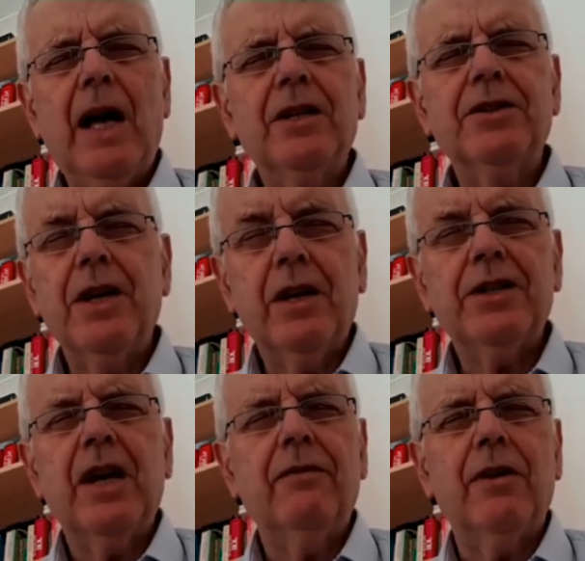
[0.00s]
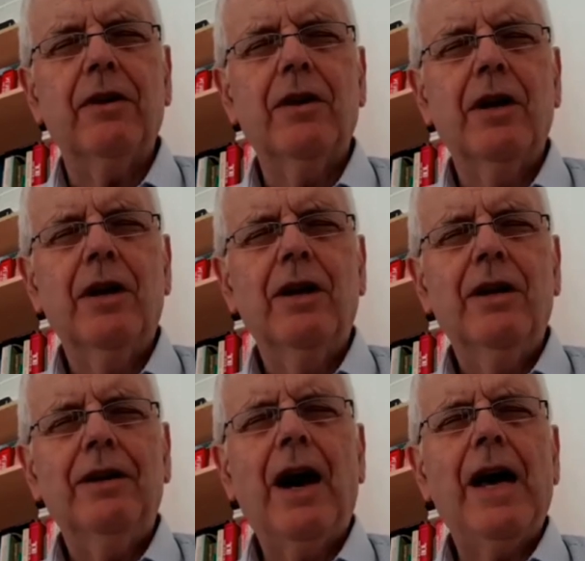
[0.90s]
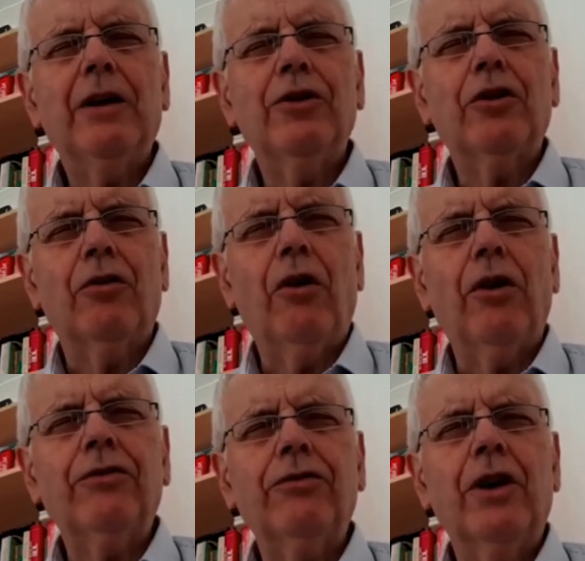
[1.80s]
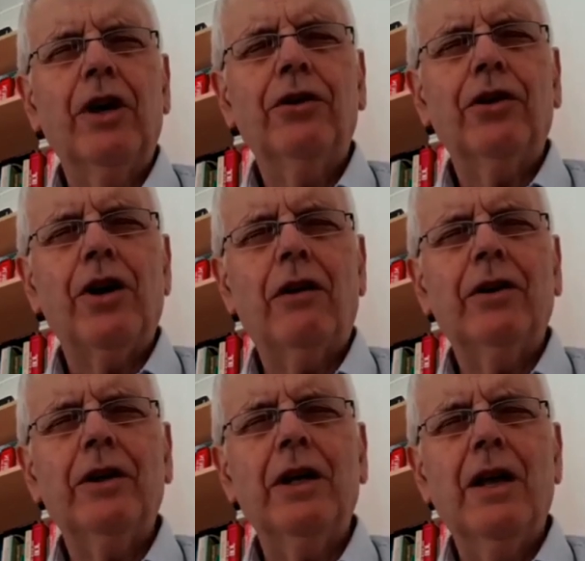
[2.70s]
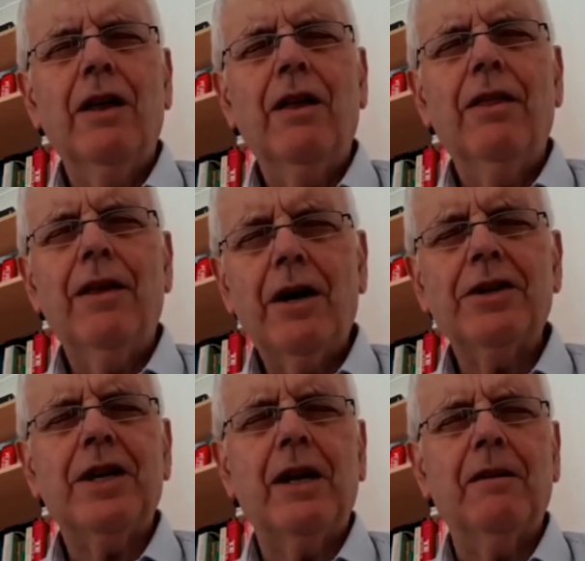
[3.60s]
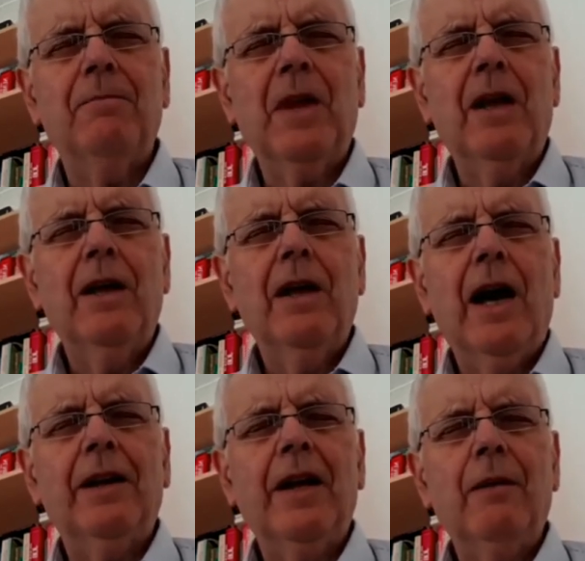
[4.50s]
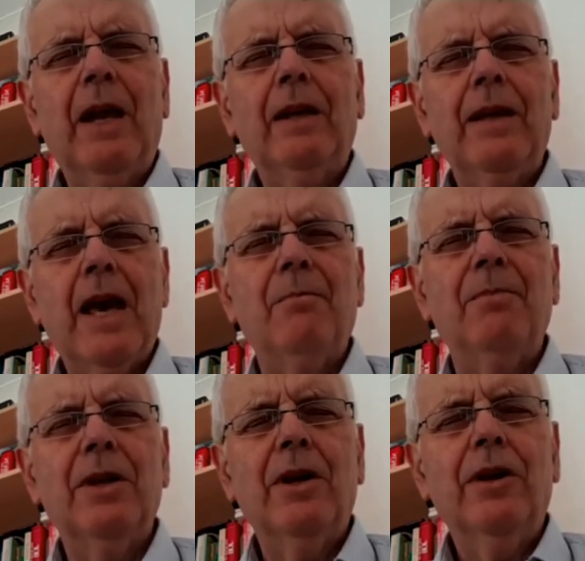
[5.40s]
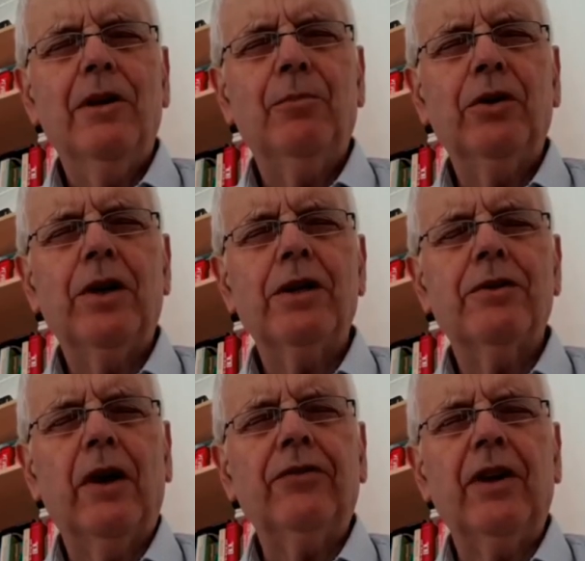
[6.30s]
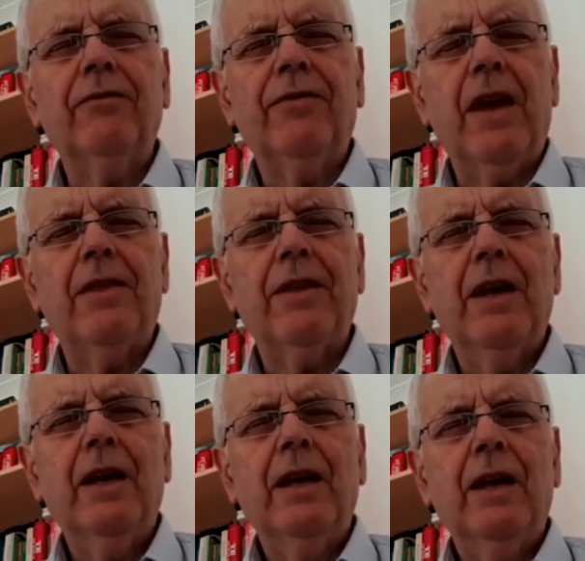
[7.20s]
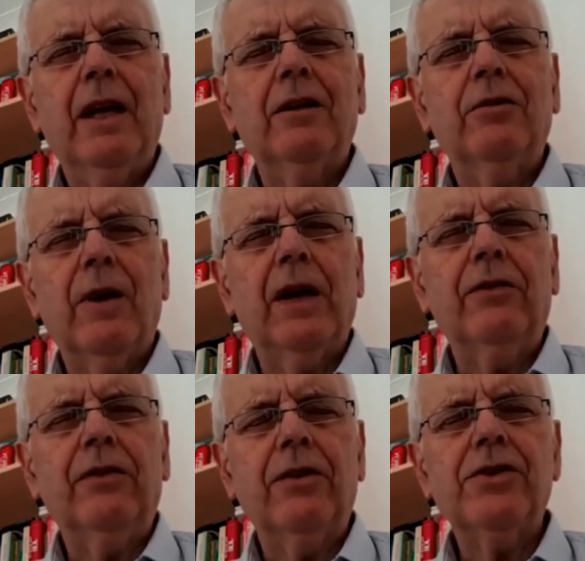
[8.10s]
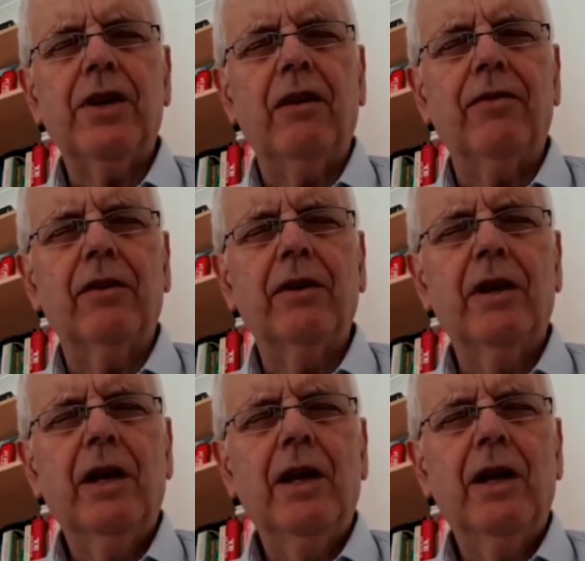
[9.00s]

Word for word: as their Saviour, dying on the cross to cover their sin and enabling them to put their trust and faith in Christ as Saviour.